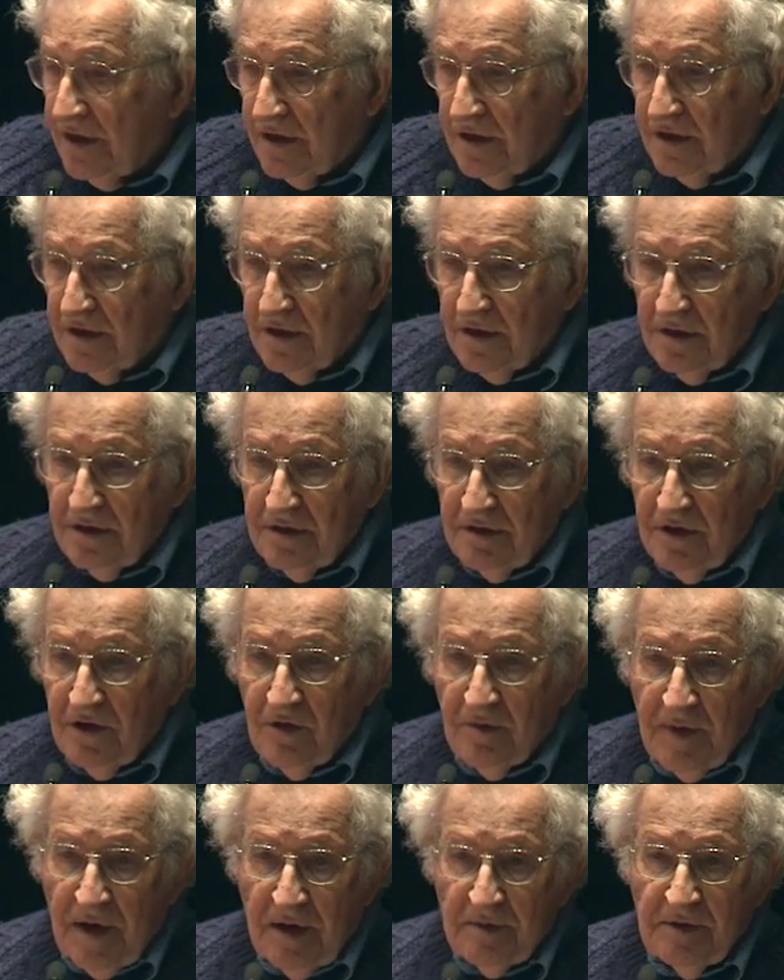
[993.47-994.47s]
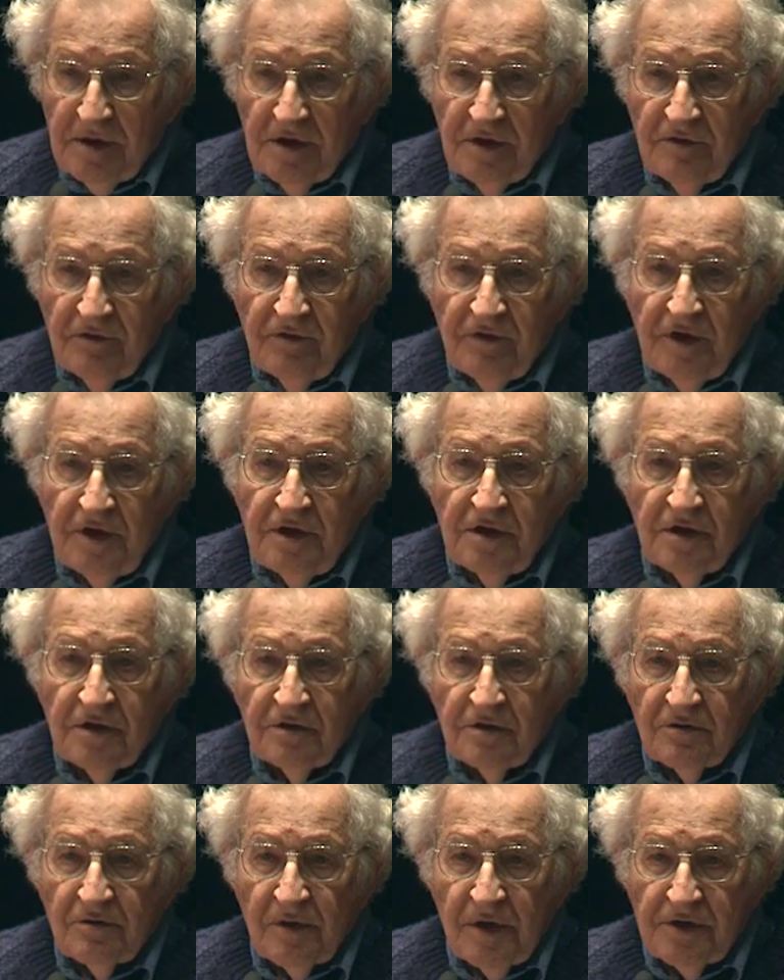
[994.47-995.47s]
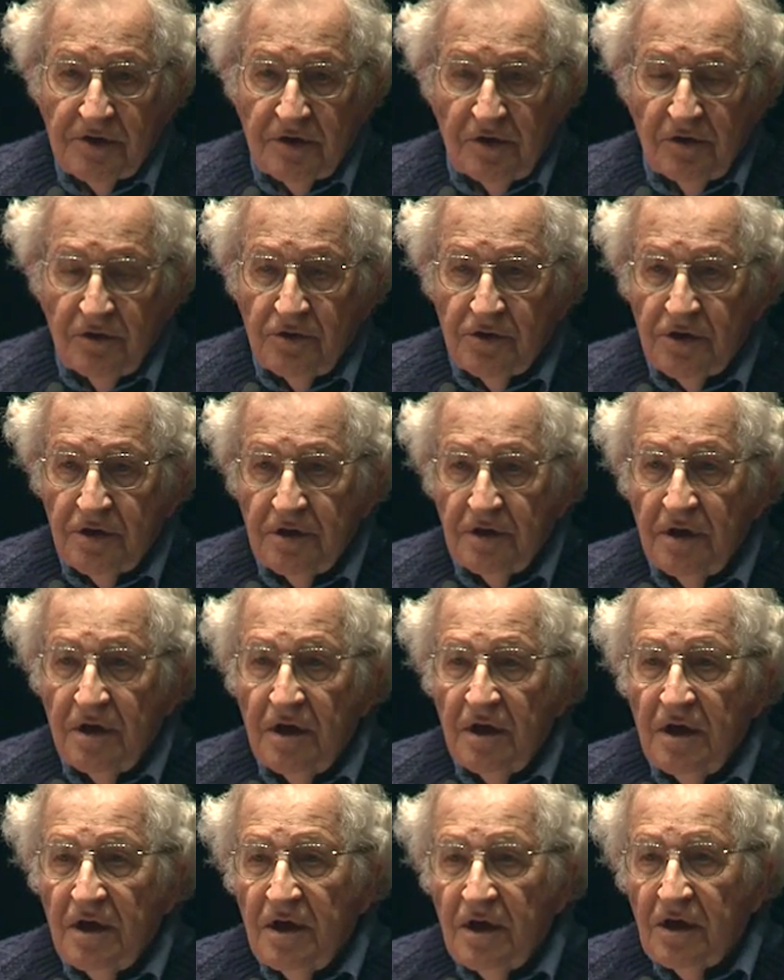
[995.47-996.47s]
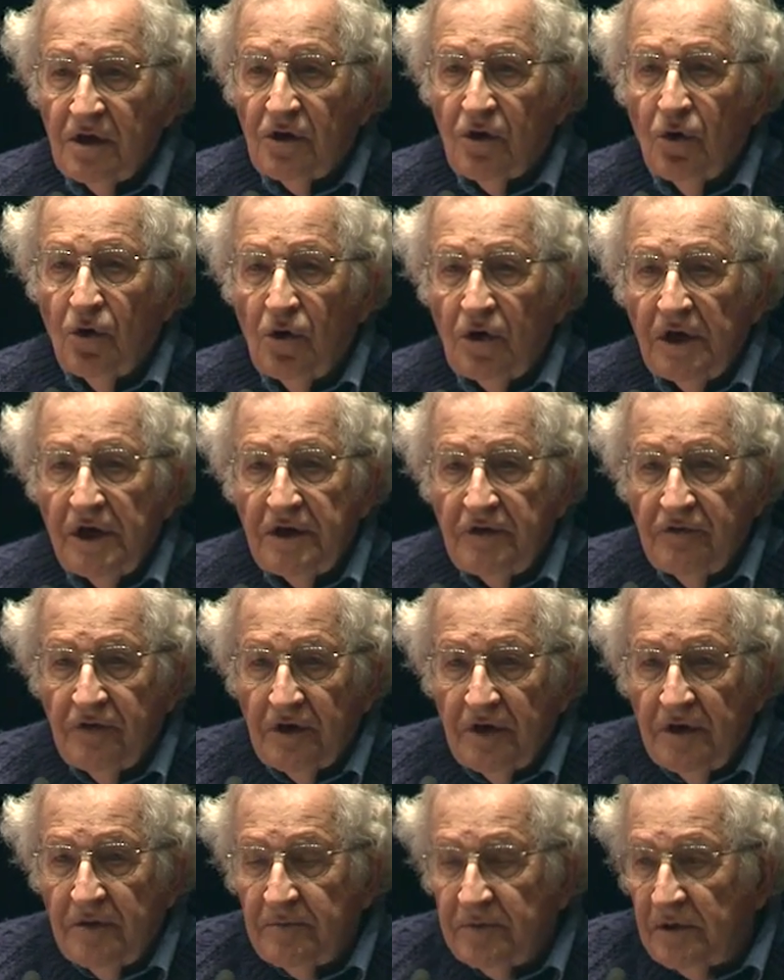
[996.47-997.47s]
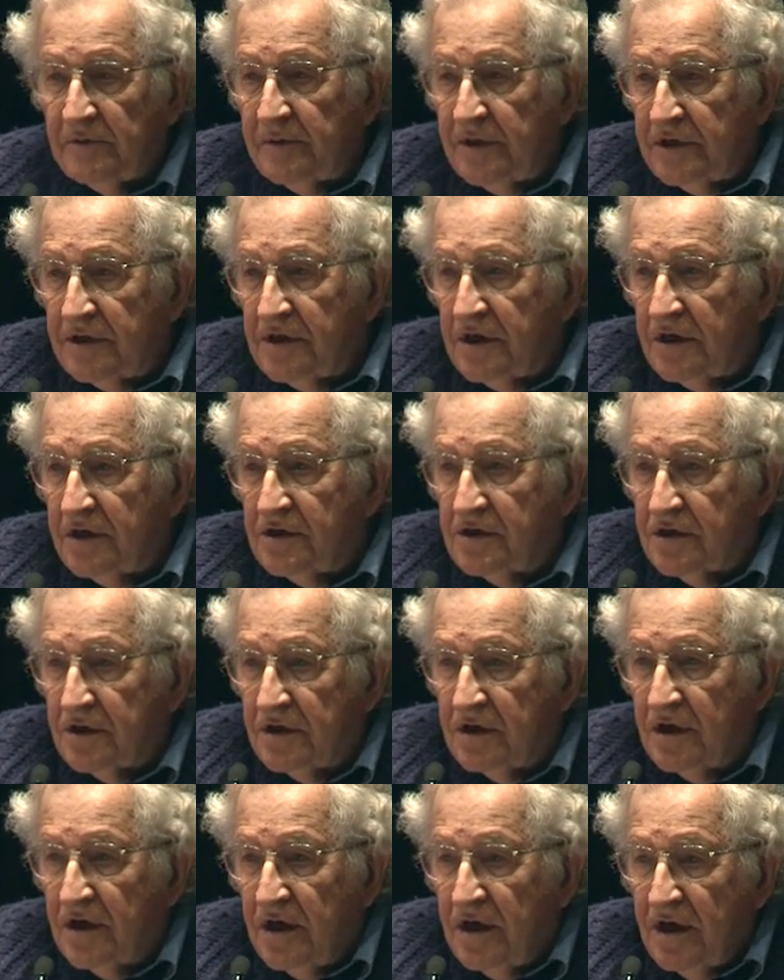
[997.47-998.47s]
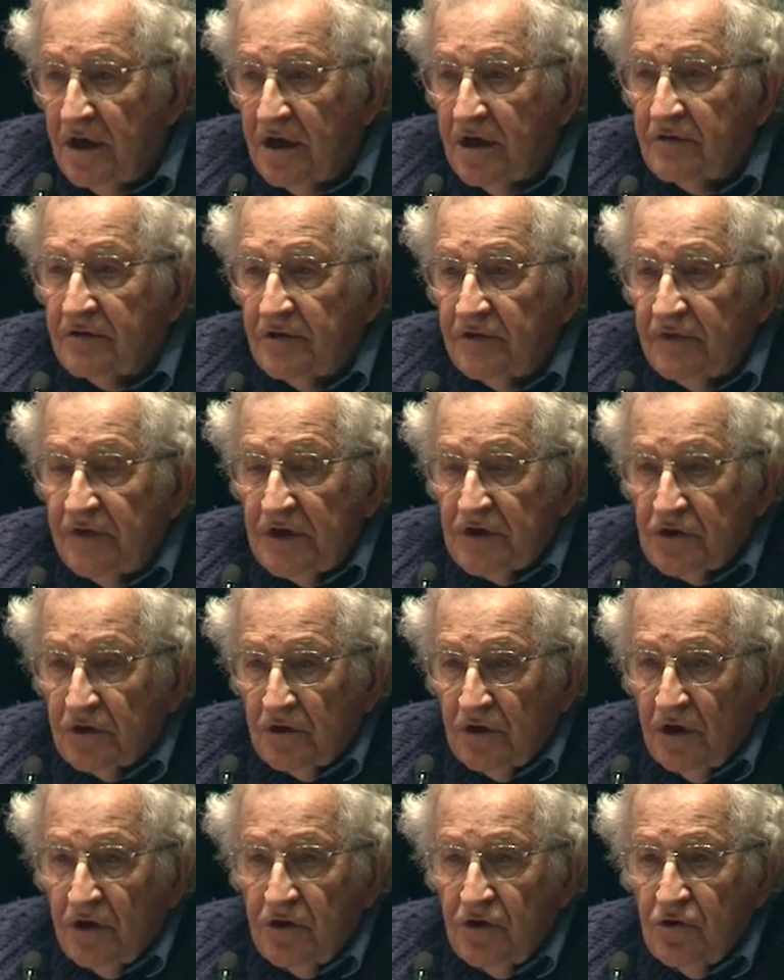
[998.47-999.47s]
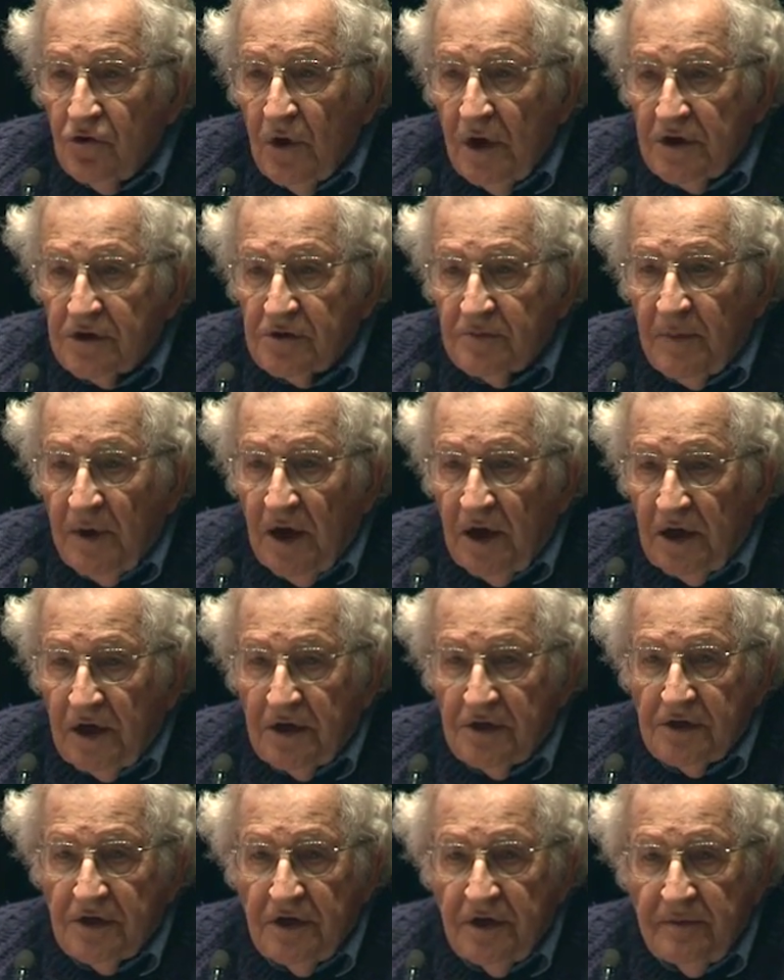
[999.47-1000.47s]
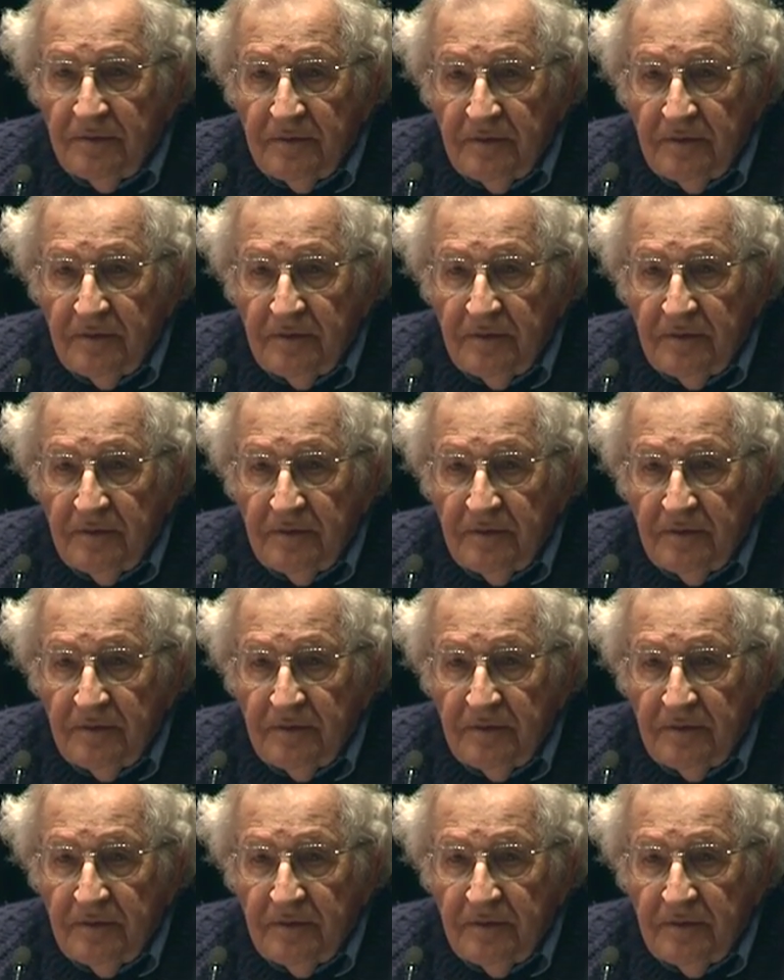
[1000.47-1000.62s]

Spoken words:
Obama vetoed a resolution calling for implementation of official U.S. policy.